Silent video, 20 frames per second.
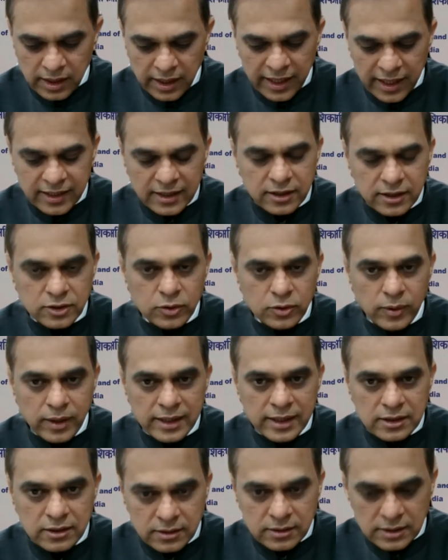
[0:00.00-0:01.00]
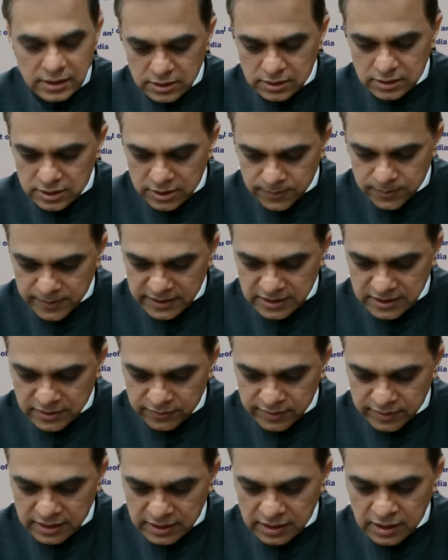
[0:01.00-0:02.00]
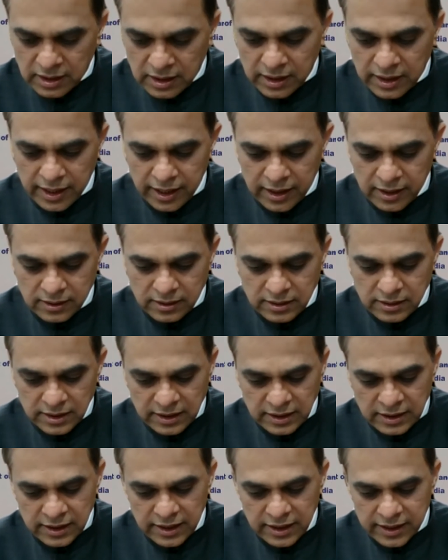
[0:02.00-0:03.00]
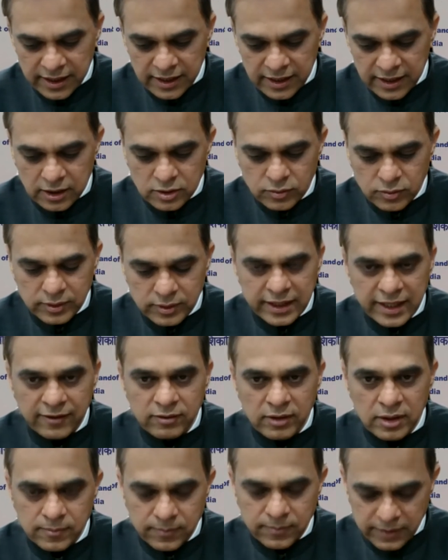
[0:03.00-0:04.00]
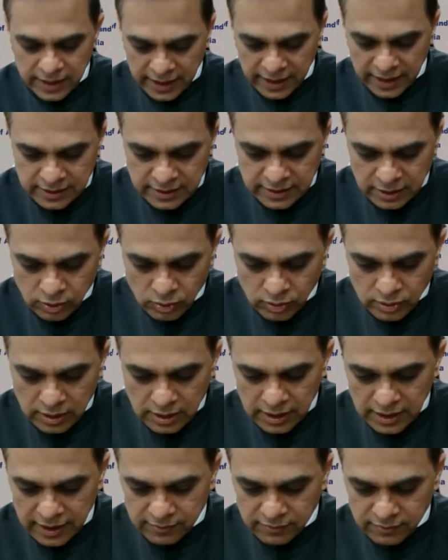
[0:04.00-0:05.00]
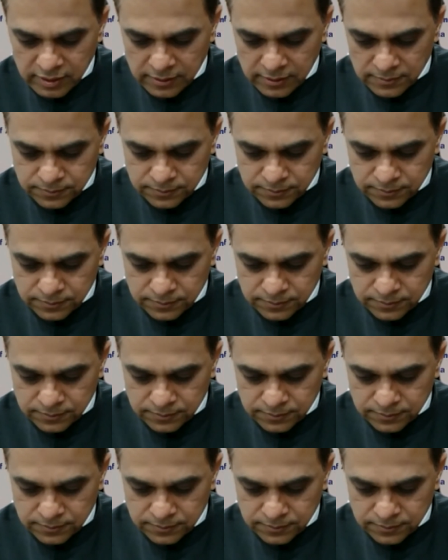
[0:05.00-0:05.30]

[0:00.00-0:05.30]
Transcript: and is quite region specific, and the indicators were developed at the local level.